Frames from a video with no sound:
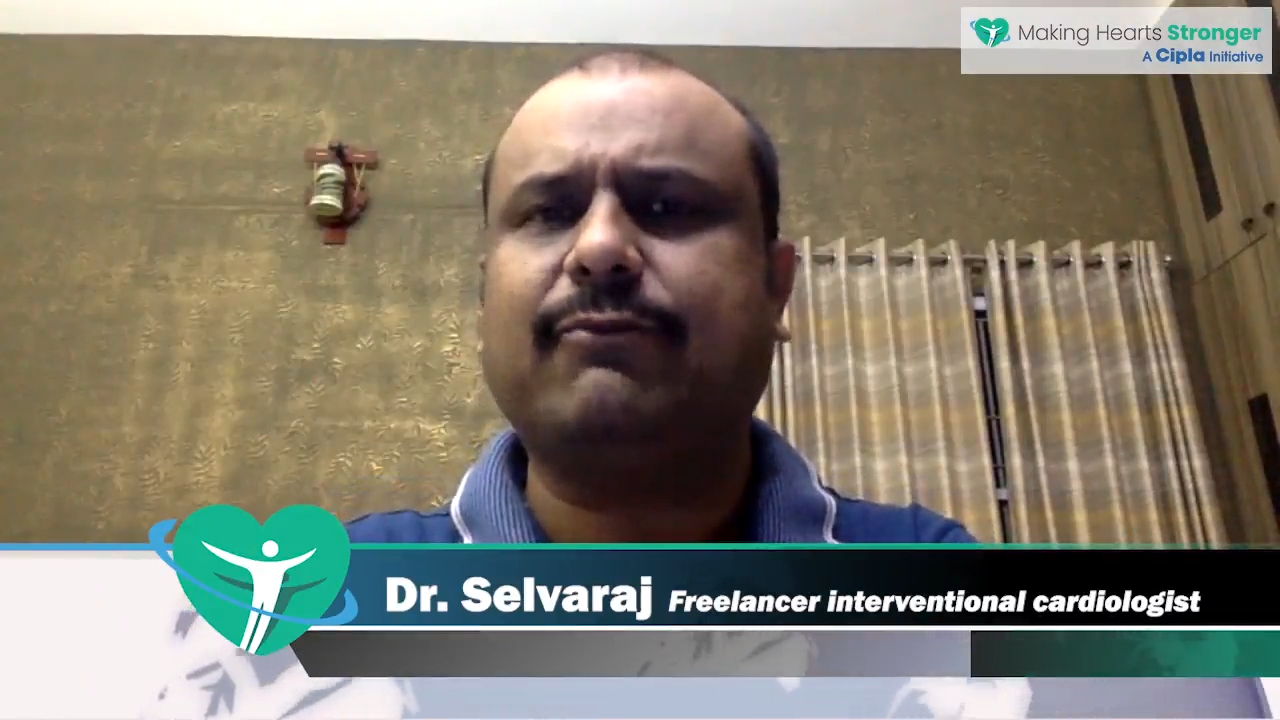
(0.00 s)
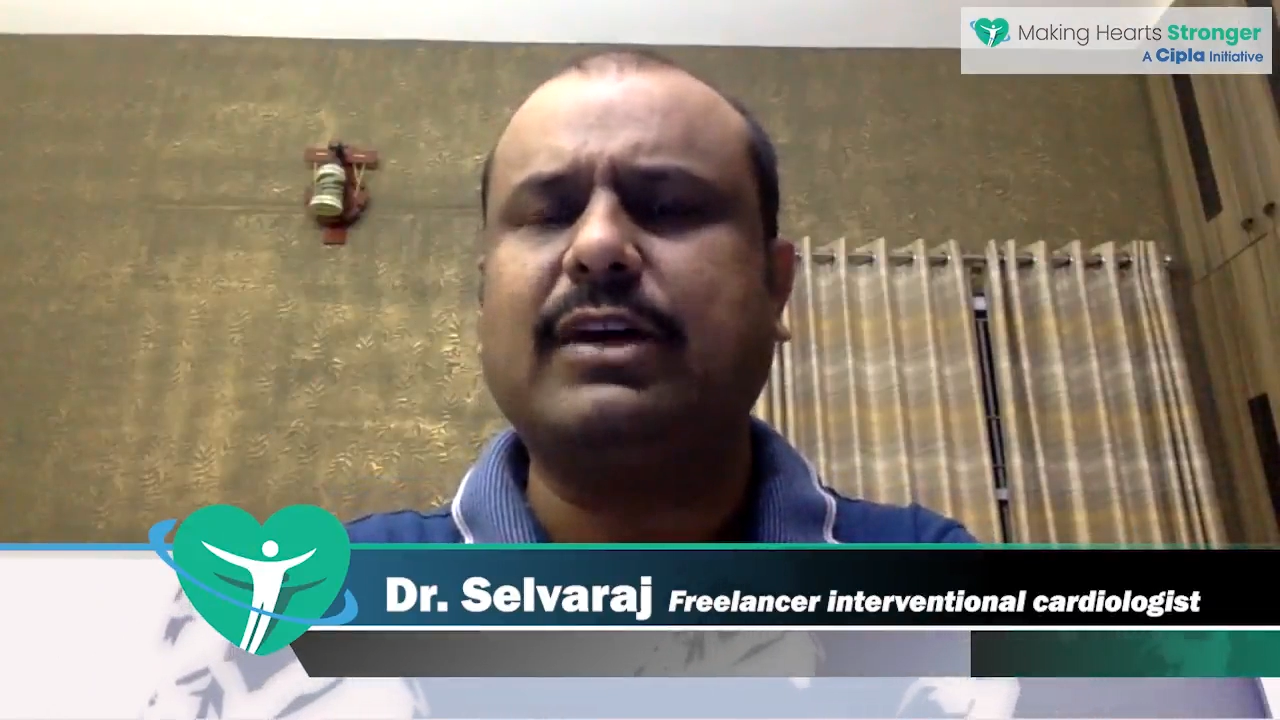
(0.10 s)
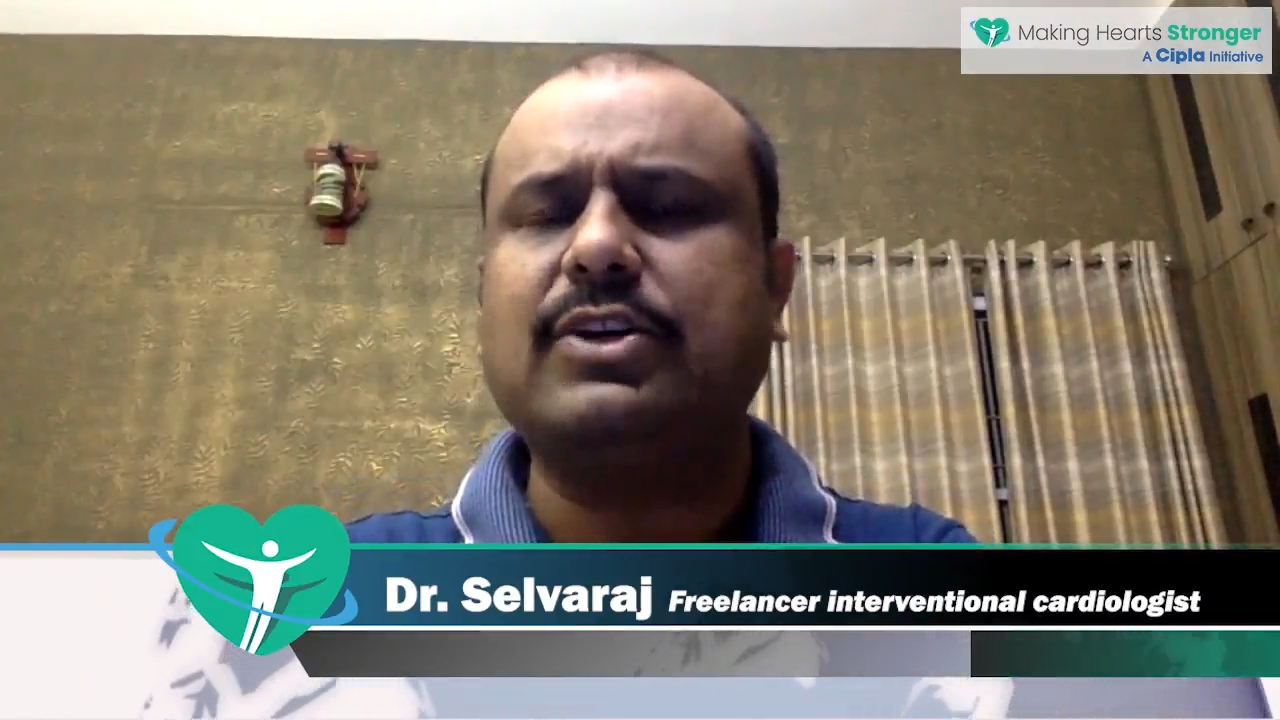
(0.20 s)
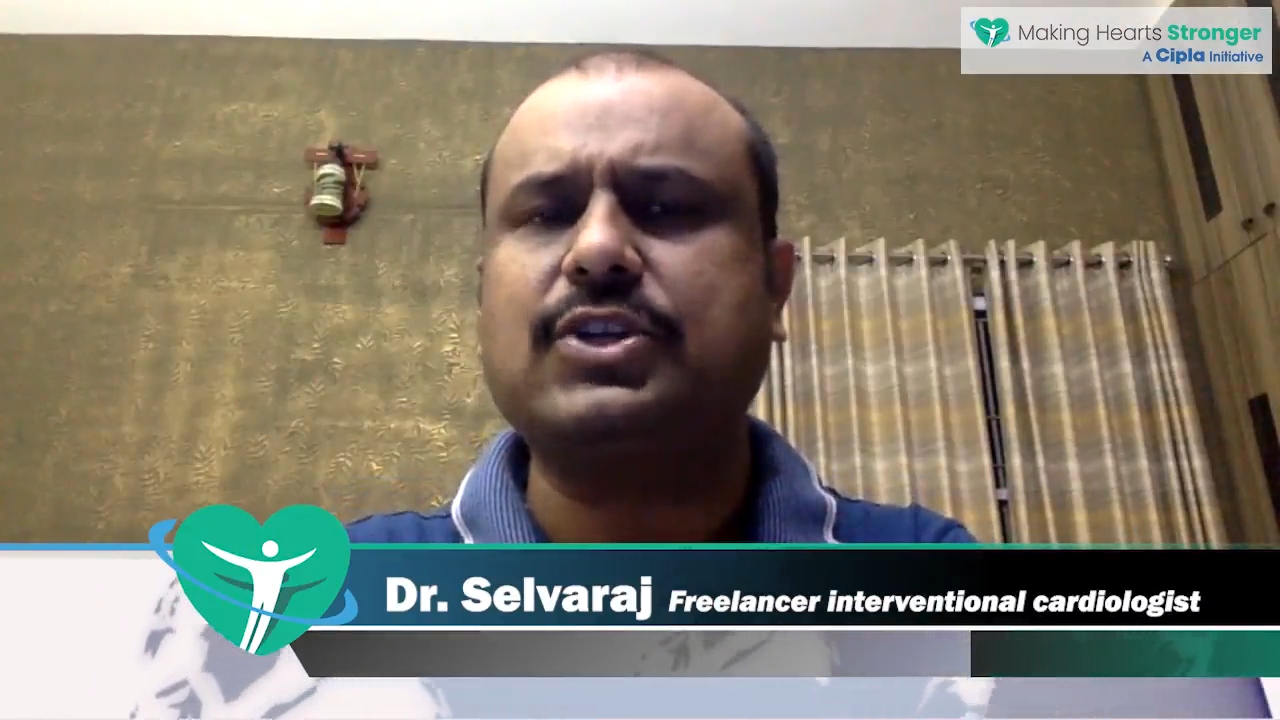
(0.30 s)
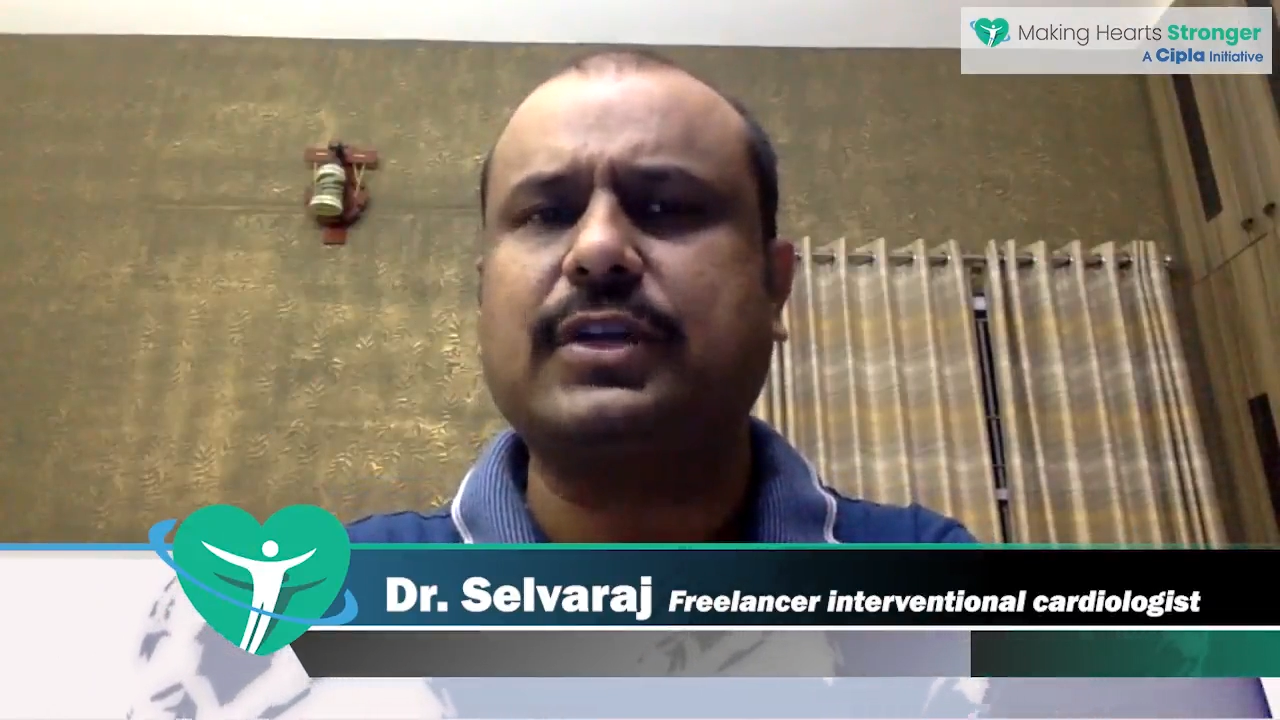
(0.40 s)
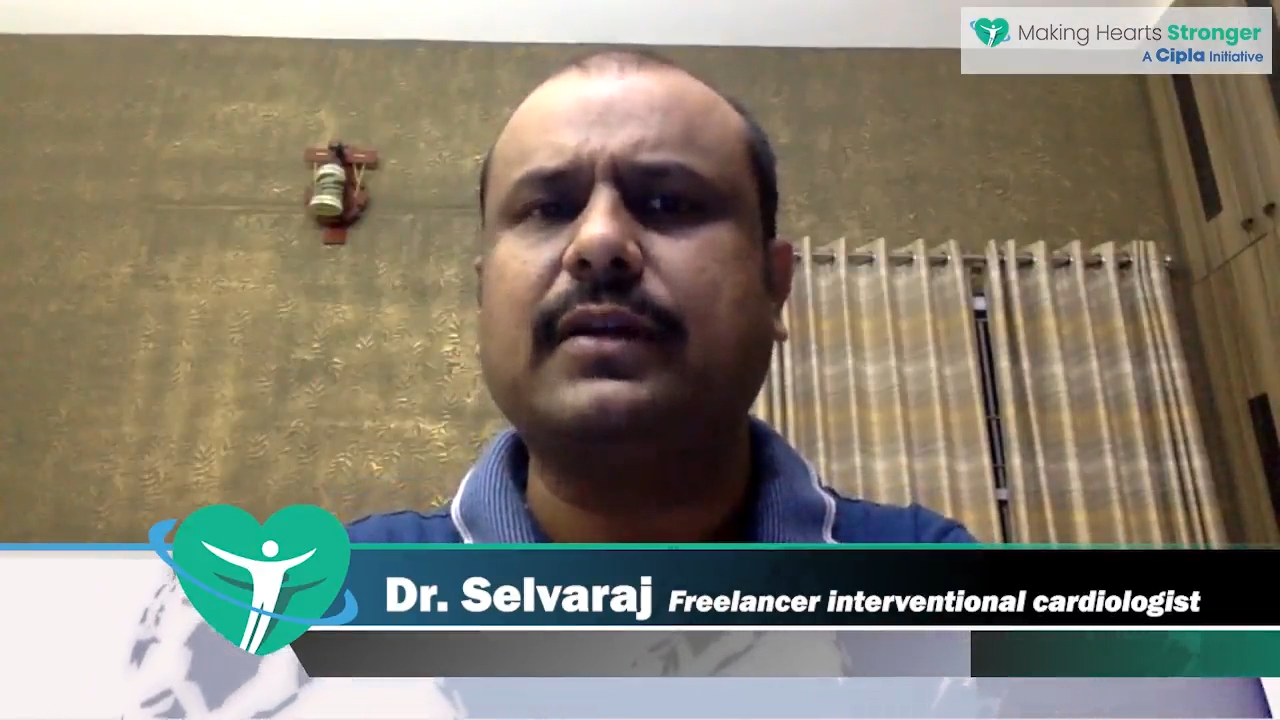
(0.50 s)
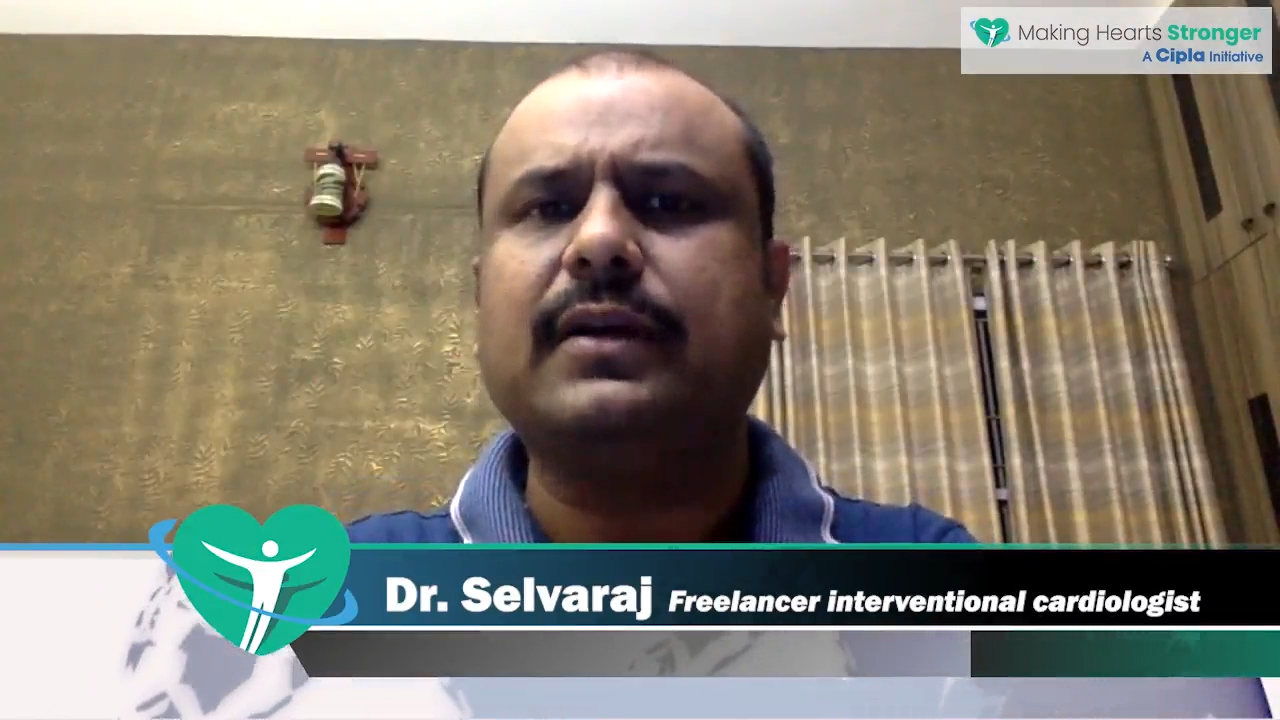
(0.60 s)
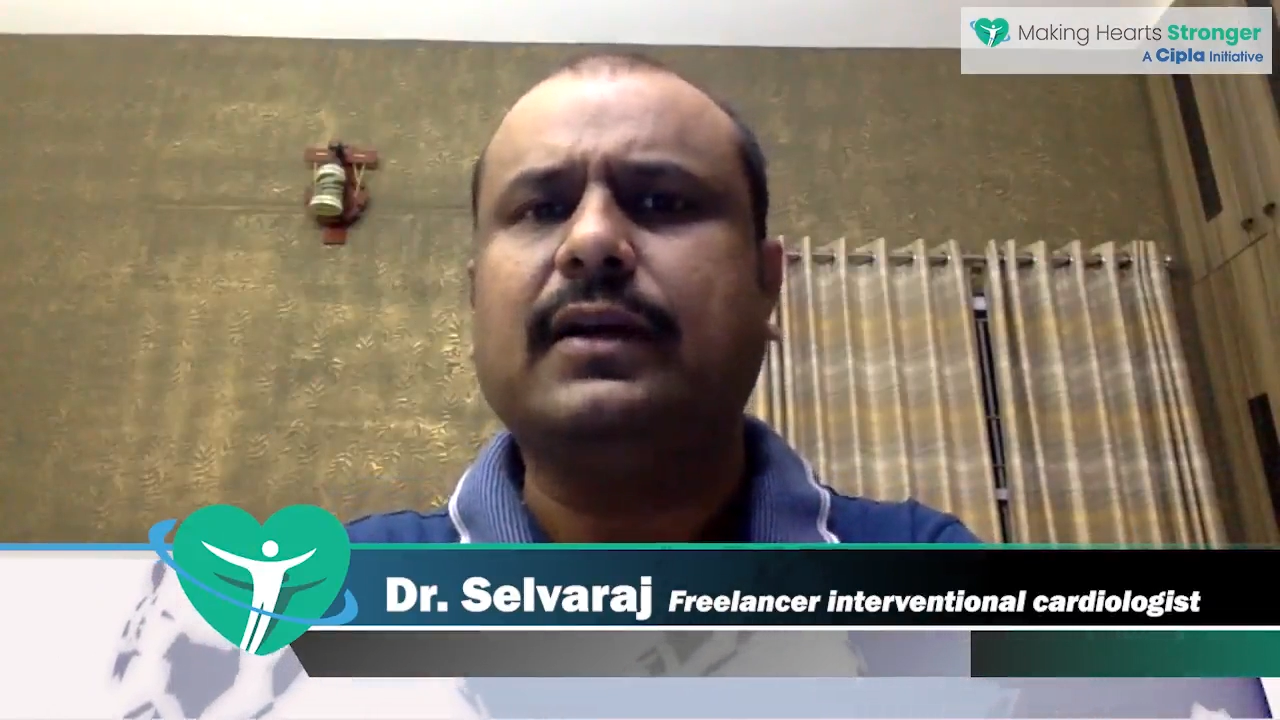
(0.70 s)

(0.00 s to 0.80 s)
function,